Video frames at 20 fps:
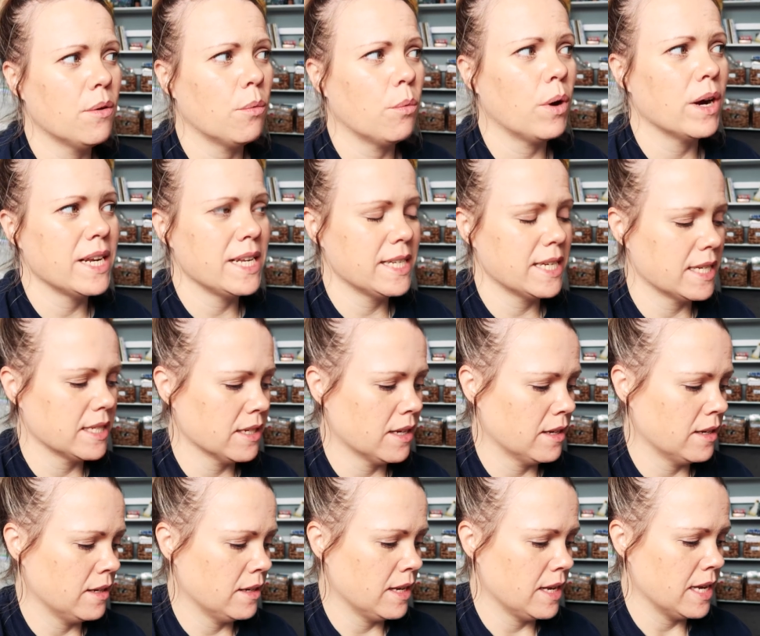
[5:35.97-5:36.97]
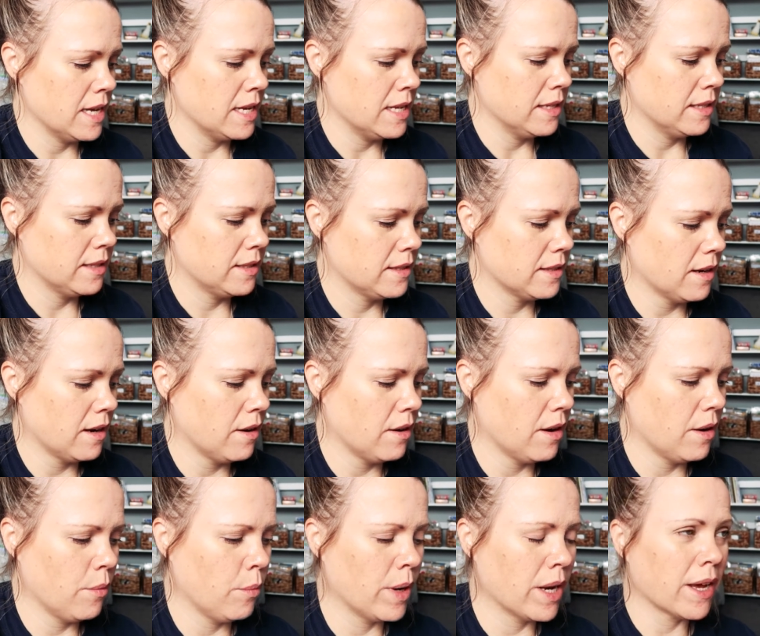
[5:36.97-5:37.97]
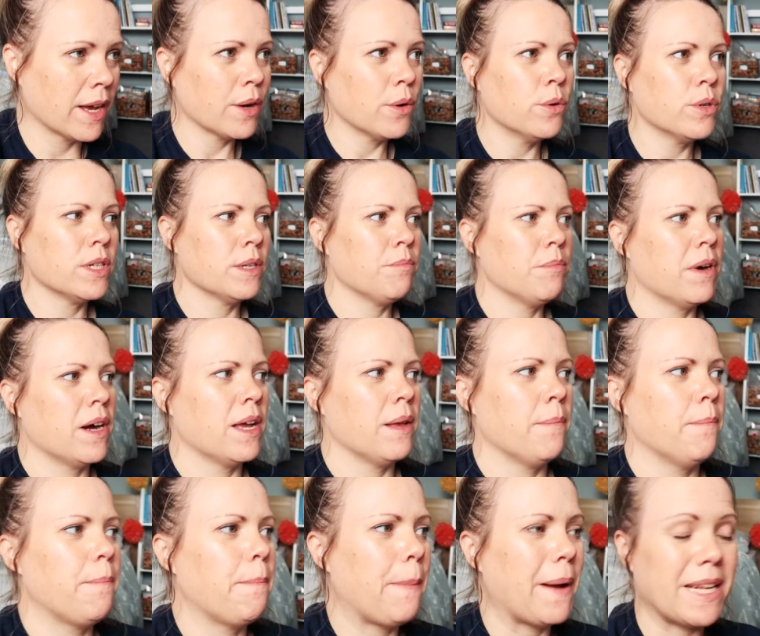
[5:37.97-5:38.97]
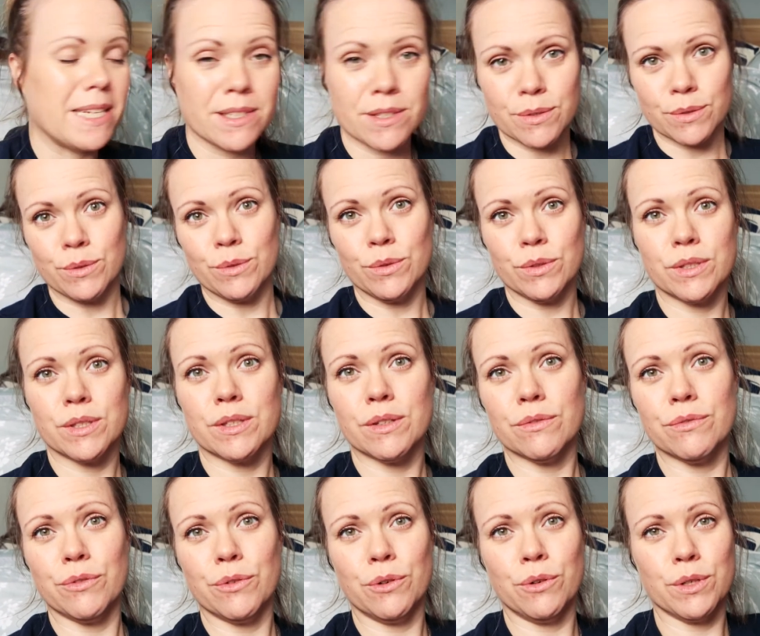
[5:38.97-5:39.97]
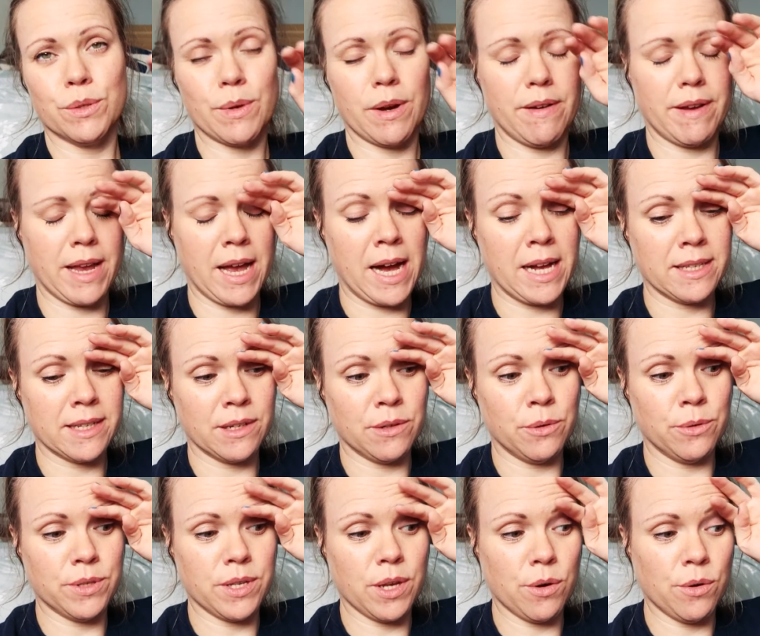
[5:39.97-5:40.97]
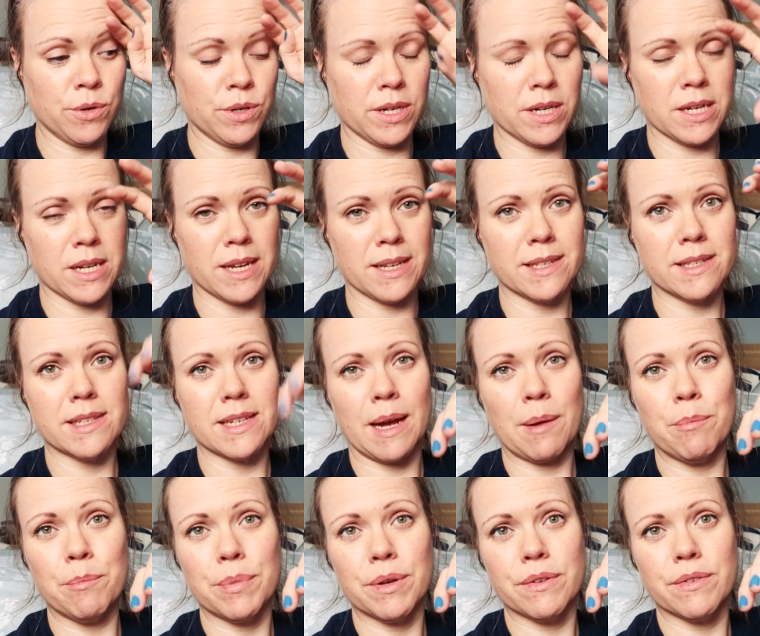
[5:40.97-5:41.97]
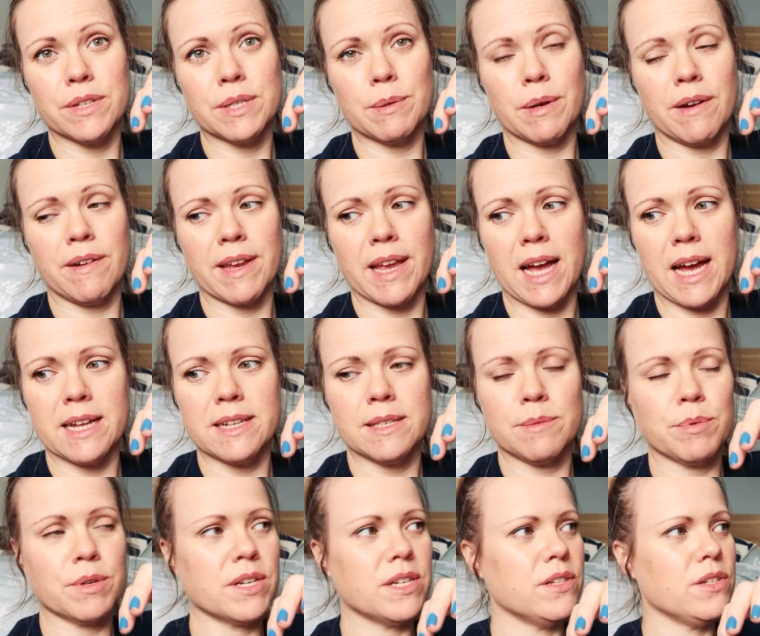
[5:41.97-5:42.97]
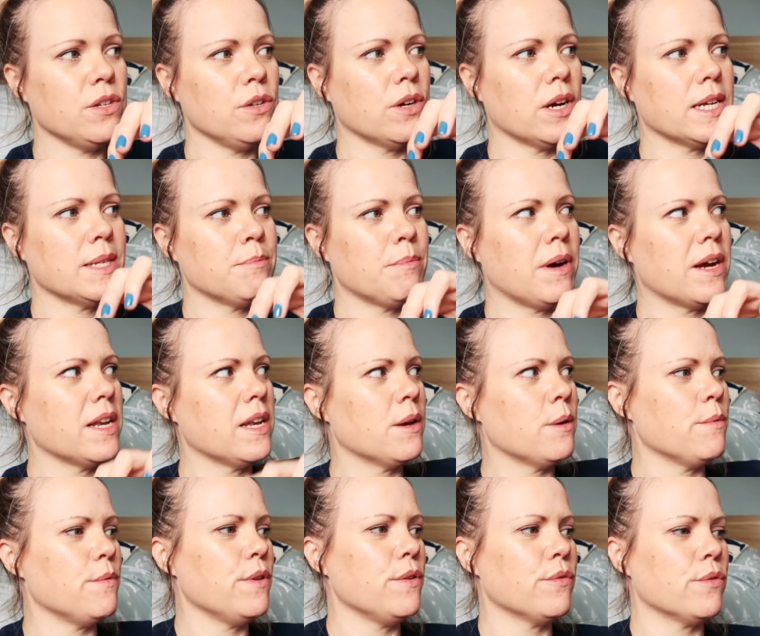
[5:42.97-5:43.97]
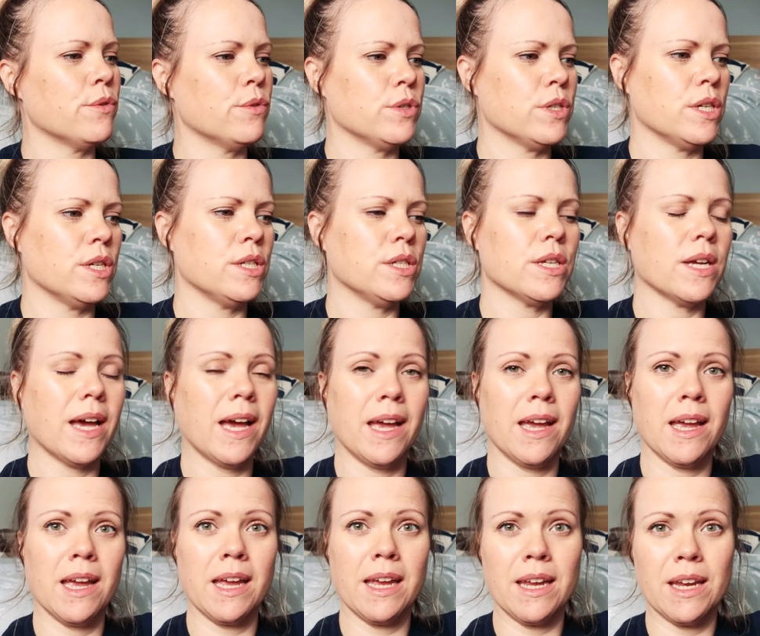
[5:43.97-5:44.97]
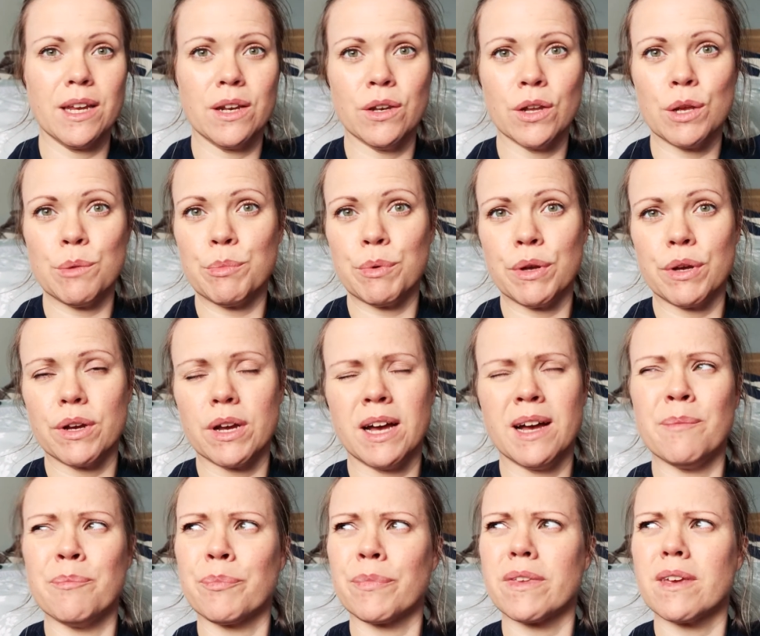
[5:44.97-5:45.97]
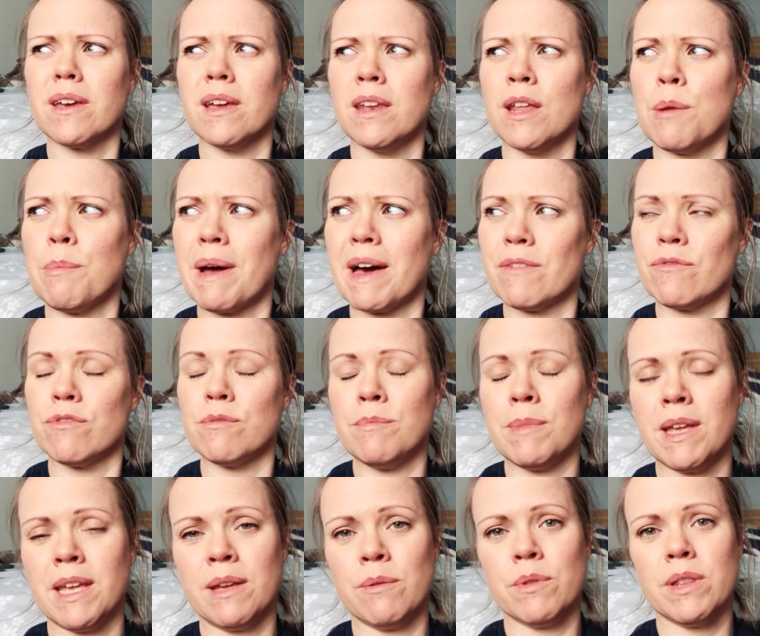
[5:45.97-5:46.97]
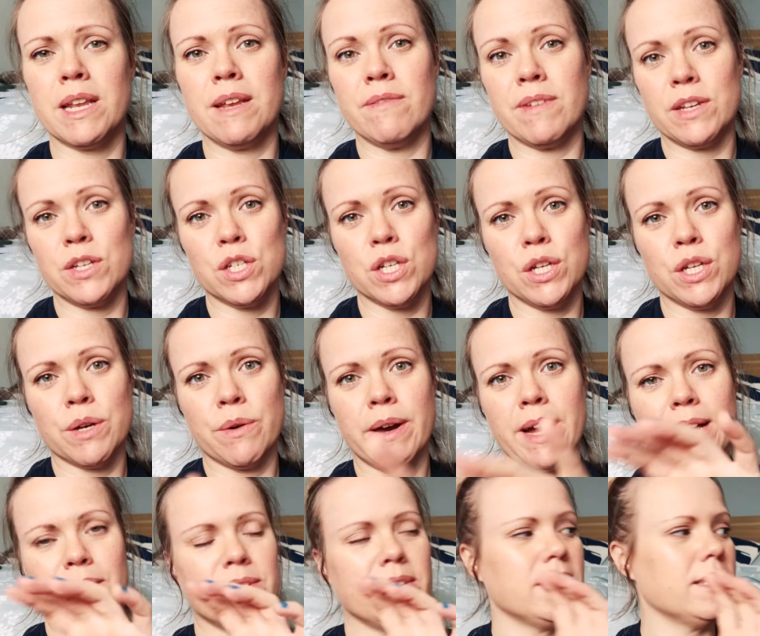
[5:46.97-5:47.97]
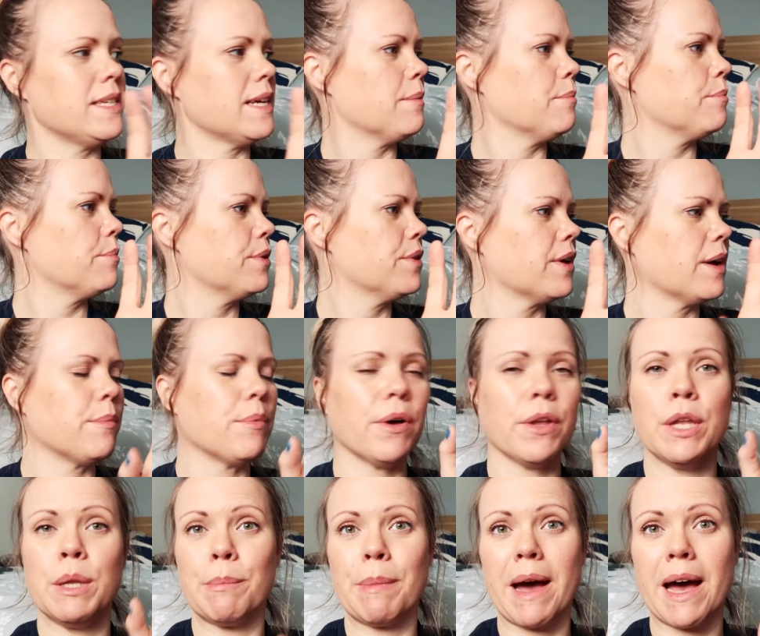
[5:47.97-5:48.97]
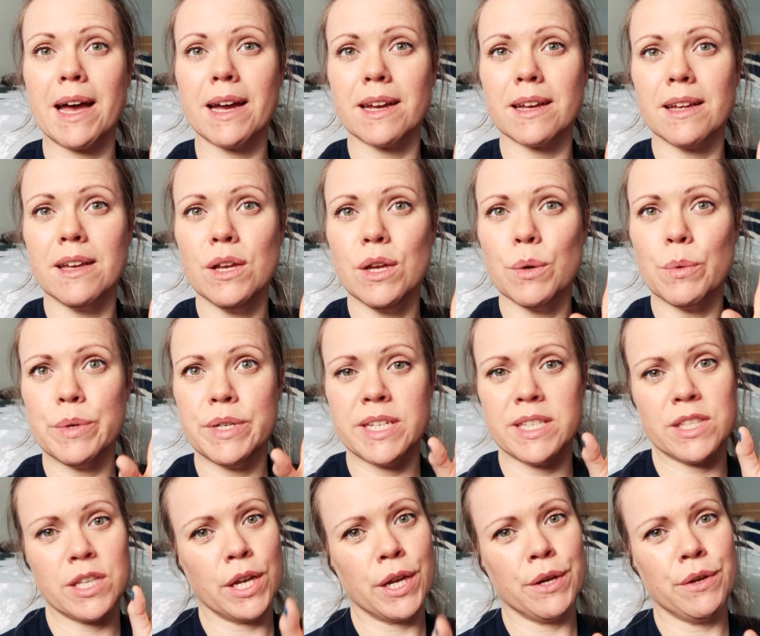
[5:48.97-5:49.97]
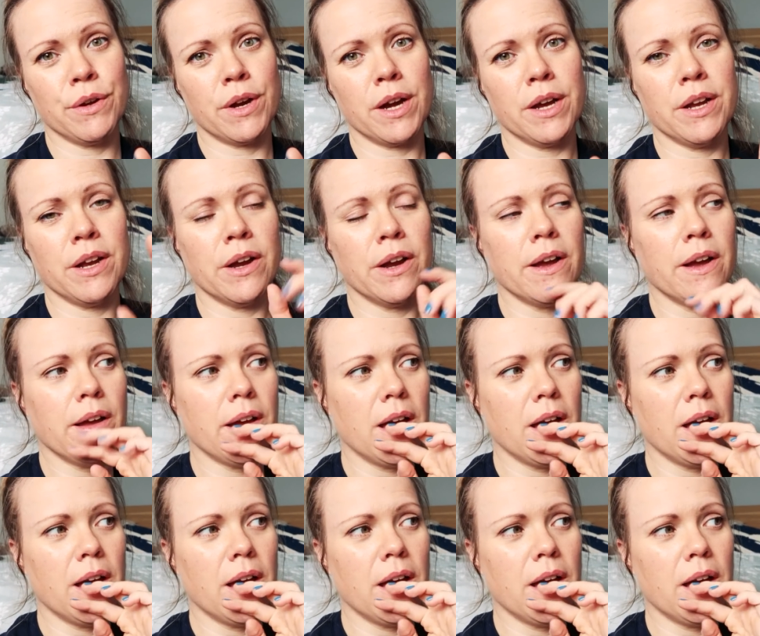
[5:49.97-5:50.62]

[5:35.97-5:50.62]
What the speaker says: What I need to get done is, when I ordered my pencils for Sweary Cats, I also ordered a stamp for Sweary Cats, because you guys might know, if you've ordered a notebook, a notepad from me with Leafing Studio, I have a stamp that I put on the back, which is the logo.